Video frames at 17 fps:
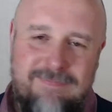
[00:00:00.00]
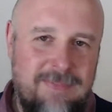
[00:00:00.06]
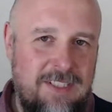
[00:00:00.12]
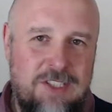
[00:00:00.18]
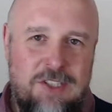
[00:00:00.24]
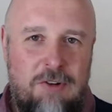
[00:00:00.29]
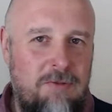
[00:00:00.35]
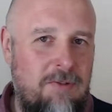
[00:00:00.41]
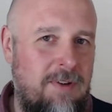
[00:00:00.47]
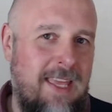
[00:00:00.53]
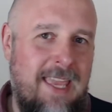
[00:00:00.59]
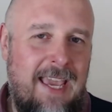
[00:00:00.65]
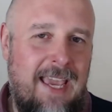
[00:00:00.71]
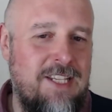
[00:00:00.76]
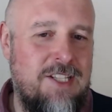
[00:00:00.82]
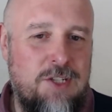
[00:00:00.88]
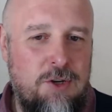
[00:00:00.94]
It's not the
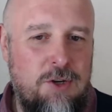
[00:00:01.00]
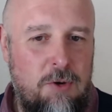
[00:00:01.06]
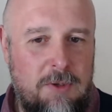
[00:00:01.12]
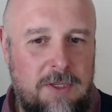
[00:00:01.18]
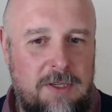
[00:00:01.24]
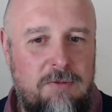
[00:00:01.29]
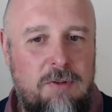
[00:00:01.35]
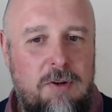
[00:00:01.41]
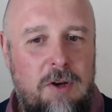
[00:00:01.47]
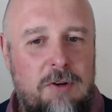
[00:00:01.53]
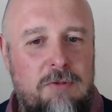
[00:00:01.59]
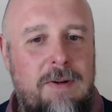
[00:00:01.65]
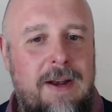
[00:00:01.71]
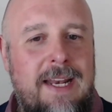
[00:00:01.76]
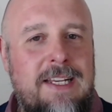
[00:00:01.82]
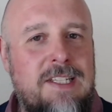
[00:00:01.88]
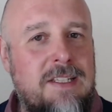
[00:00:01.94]
case at all. You've got to
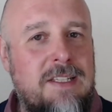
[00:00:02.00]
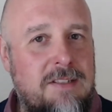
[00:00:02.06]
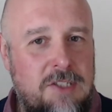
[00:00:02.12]
really